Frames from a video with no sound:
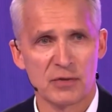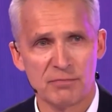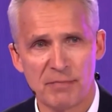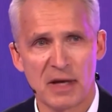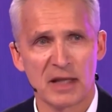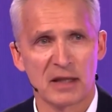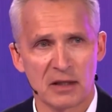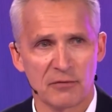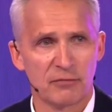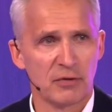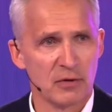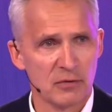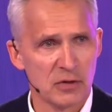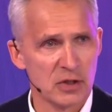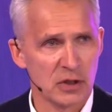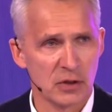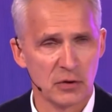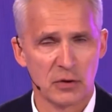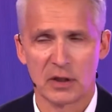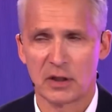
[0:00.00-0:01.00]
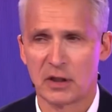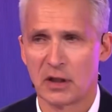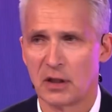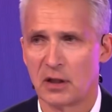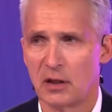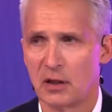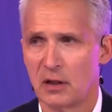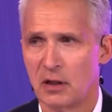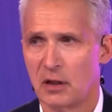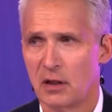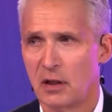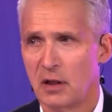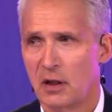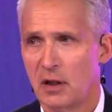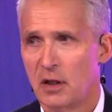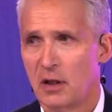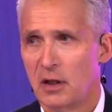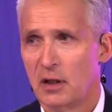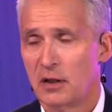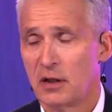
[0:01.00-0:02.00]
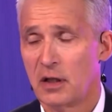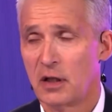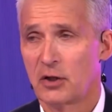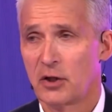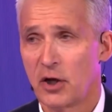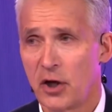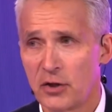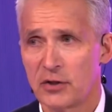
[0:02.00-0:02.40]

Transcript: matter for our security. The current